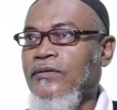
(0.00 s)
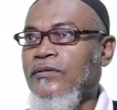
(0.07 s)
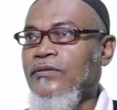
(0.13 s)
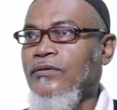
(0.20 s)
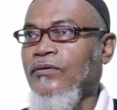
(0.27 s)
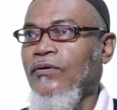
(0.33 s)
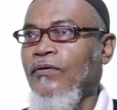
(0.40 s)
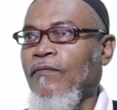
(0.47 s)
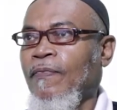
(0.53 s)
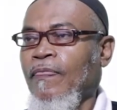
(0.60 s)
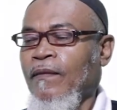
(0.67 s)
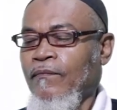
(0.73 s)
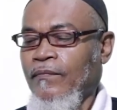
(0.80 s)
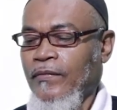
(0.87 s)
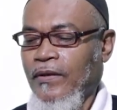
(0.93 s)
So
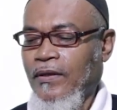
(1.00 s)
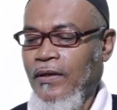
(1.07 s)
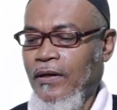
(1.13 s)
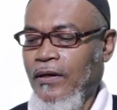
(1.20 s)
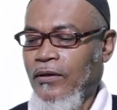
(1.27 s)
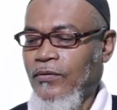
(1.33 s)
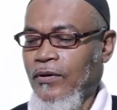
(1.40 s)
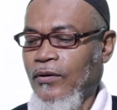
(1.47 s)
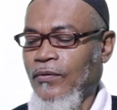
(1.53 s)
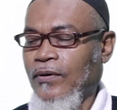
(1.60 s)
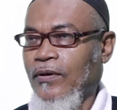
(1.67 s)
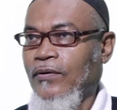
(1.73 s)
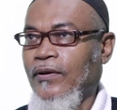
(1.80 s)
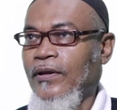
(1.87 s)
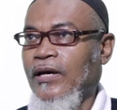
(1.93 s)
here actually we
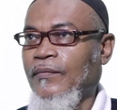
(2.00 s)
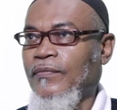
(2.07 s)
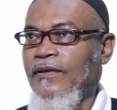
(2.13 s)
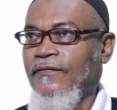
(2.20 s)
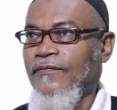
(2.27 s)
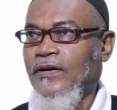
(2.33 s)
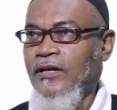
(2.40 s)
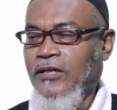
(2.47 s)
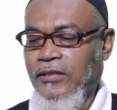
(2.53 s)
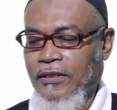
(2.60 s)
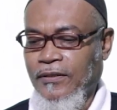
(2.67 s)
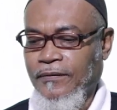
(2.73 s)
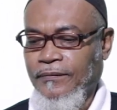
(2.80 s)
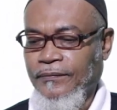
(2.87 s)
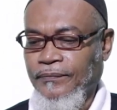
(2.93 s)
are calling up the
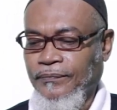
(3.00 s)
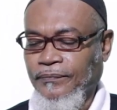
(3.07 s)
function,